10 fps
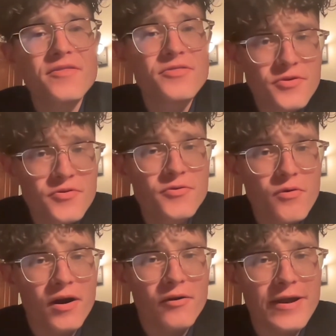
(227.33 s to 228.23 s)
The New
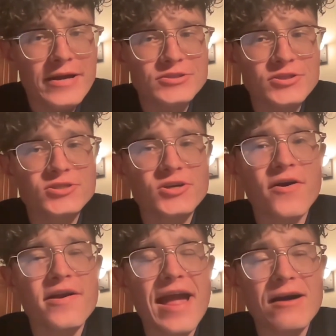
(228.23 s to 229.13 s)
York Rangers
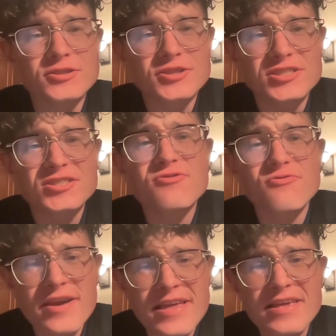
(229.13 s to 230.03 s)
are now just
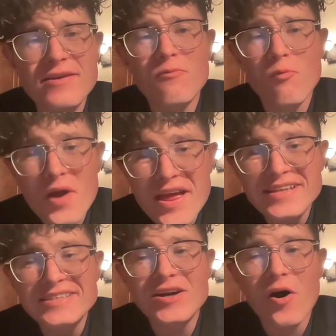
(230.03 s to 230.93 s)
3
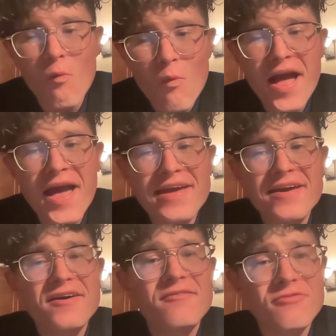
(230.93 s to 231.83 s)
wins away
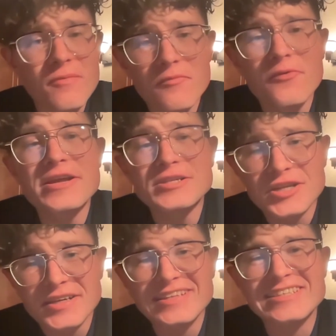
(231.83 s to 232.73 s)
from
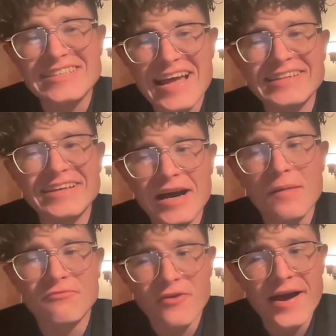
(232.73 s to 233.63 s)
reaching the Stanley
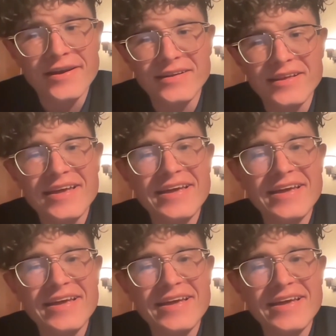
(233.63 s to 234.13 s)
Cup final.